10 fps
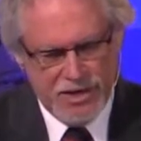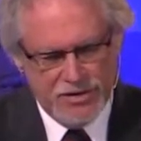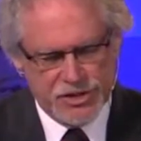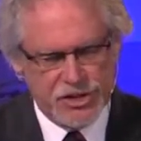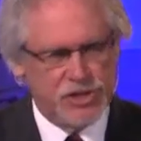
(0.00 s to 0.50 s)

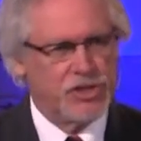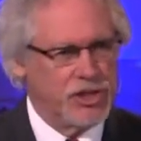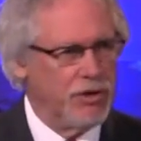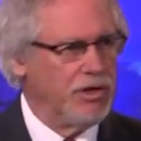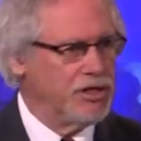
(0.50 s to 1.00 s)
This is
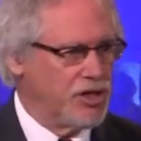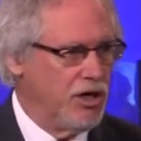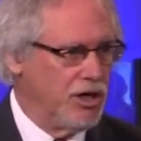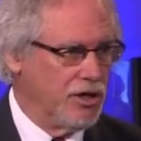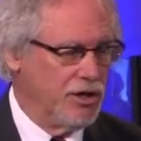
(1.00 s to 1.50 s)
serious
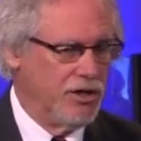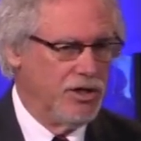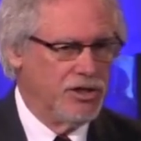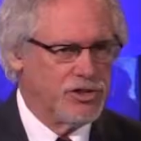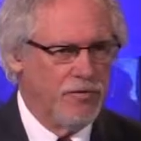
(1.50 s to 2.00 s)
hunger.
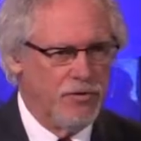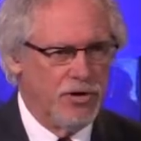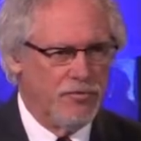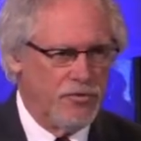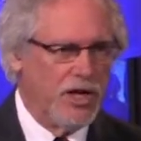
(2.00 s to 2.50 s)
So if
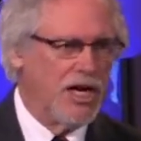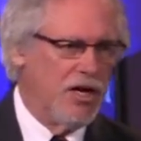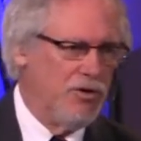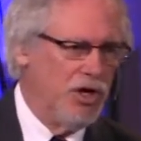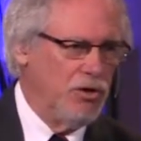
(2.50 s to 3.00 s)
you're filling
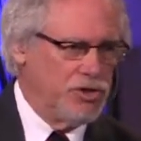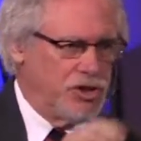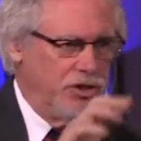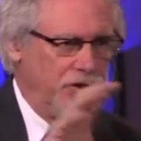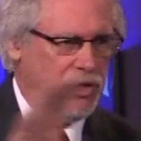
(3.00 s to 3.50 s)
out
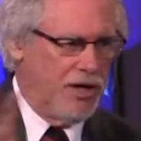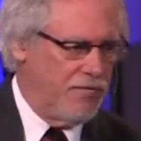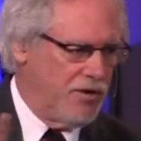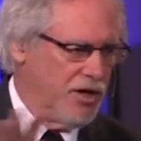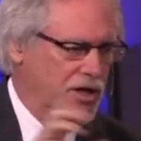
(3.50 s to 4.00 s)
notes and you
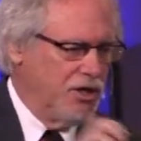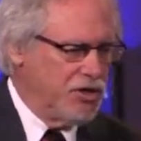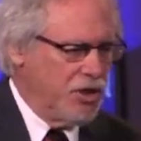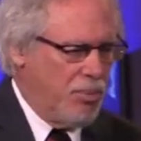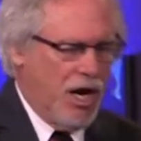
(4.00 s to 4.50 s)
have,
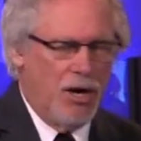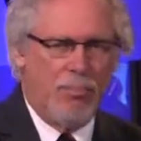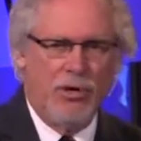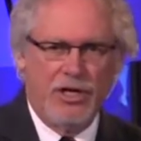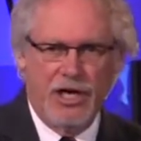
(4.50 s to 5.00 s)
till the
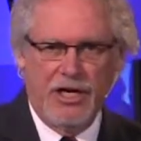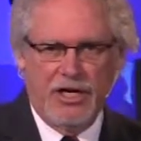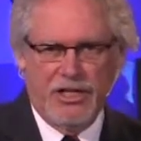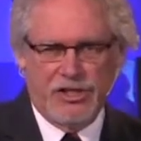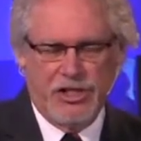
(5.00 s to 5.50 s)
PowerPoint kind of
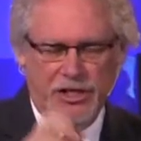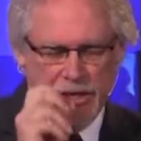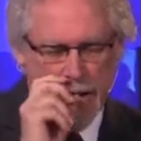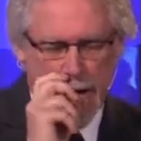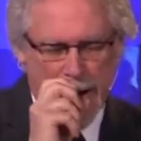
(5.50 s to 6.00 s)
cuts
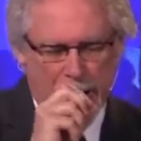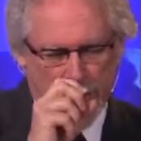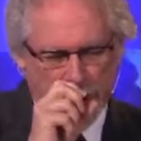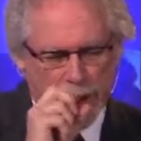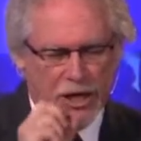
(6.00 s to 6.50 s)
in,
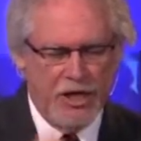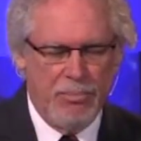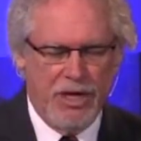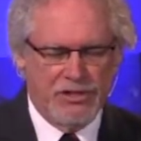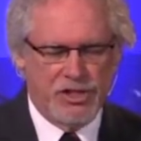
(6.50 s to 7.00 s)
we're talking
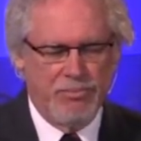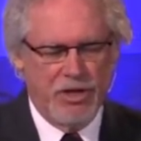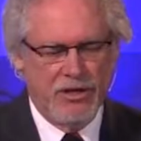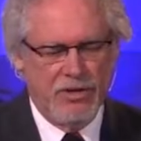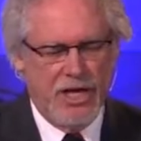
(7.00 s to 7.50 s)
about
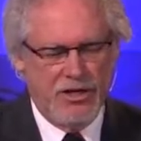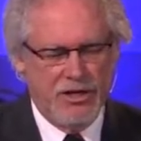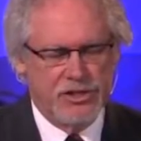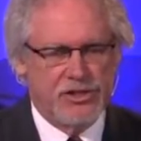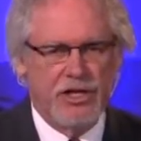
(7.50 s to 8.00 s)
something that
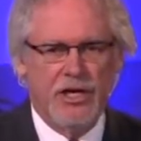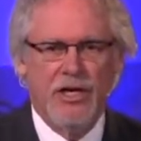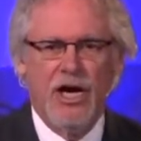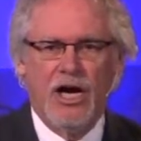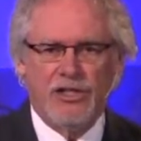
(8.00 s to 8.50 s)
is a
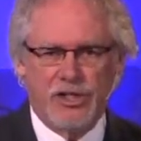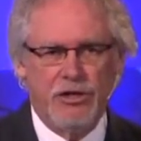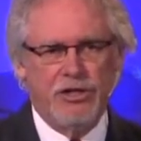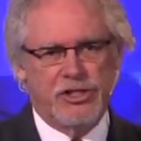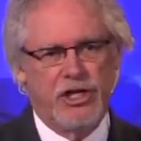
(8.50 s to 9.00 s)

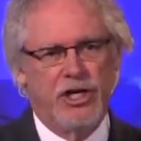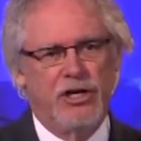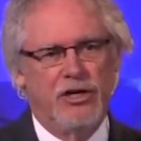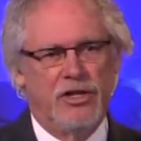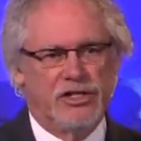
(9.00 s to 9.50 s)
serious
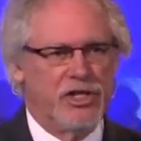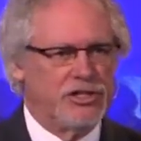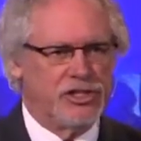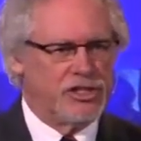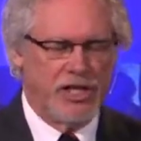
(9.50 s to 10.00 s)
hunger that's not
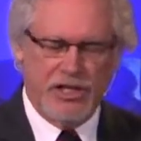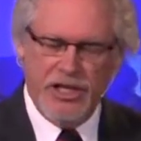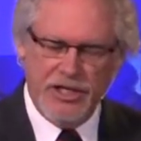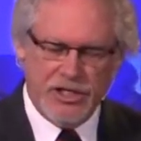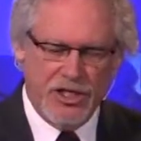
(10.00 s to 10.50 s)
just like
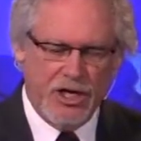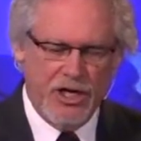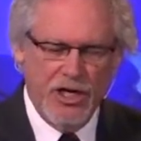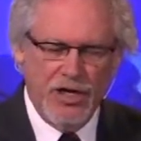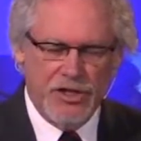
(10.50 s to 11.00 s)
late dinner.
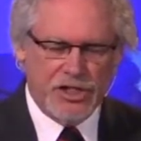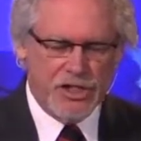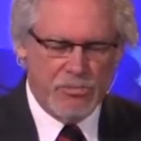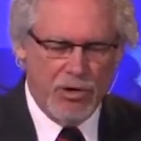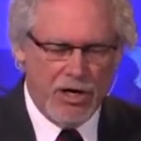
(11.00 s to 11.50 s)
This
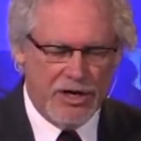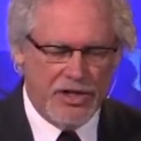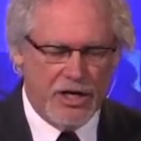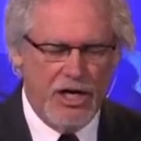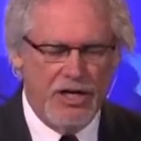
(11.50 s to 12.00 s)
is more like
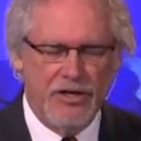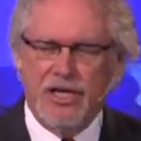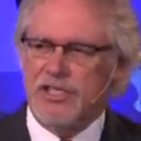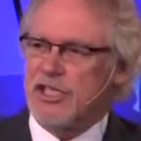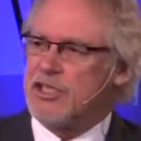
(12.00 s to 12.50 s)
the kind that
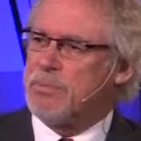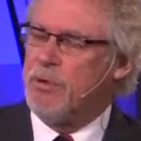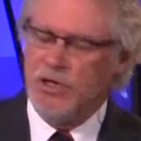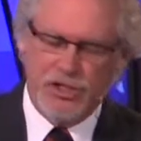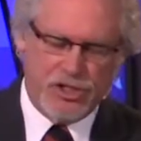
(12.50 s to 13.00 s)
is
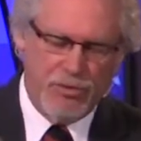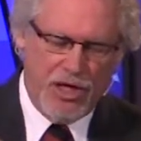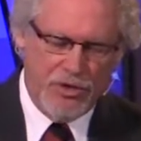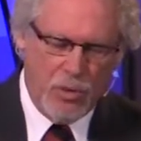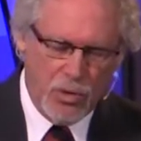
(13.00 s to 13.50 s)
experienced
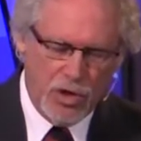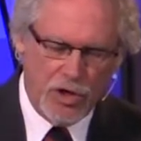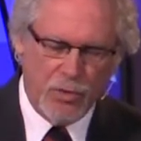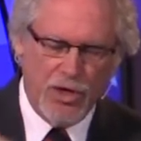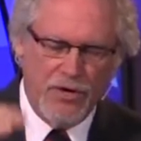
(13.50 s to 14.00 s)
around the
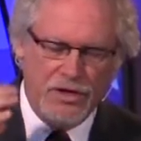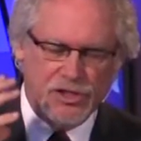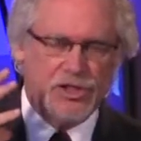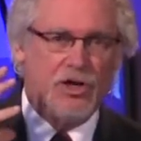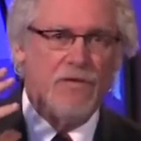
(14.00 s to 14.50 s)
world where
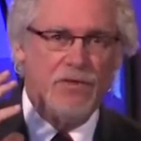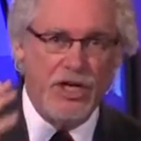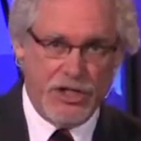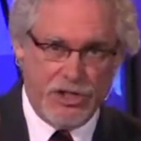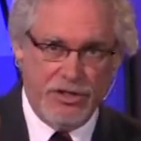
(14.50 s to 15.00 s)
there's
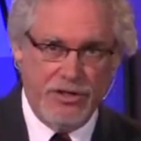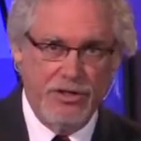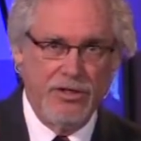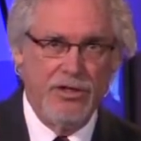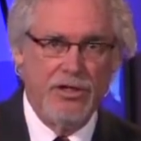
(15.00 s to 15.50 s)
starvation.
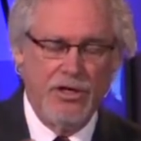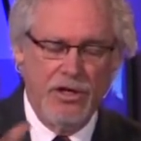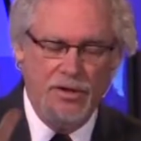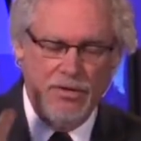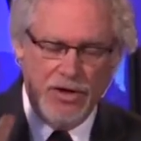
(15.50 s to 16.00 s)

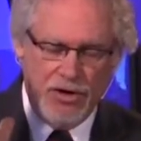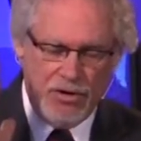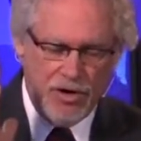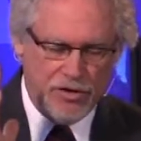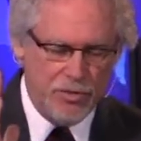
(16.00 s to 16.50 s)
There
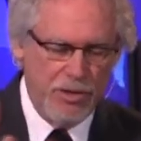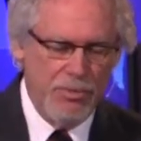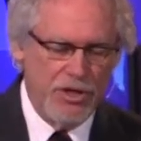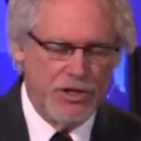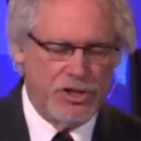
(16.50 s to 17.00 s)
are 3
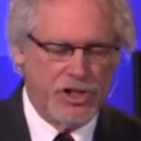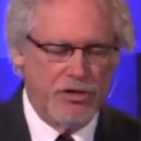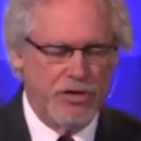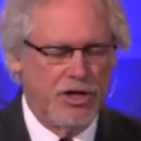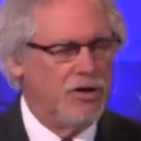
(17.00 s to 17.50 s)
million
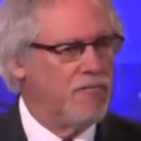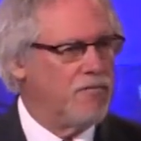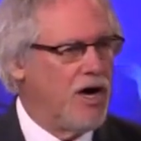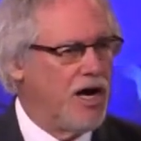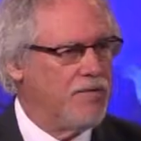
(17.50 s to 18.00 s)
children under
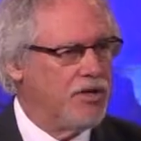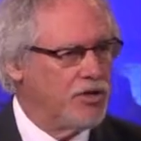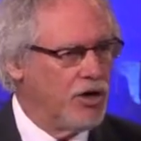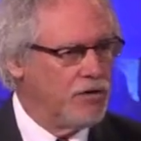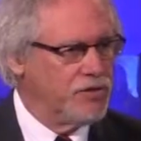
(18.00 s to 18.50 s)
5 that
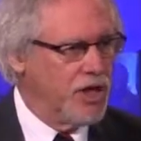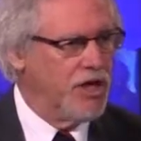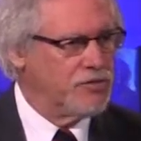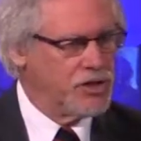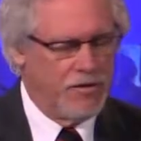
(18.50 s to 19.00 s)
die
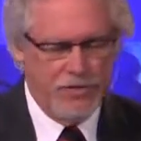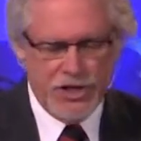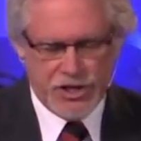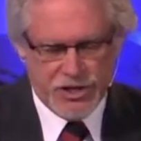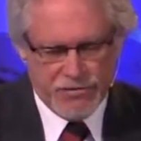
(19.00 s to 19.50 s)
of
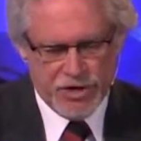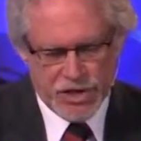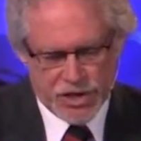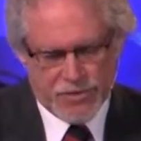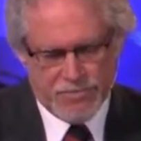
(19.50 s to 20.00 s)
starvation every
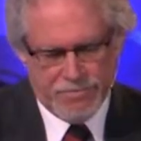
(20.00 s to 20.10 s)
year.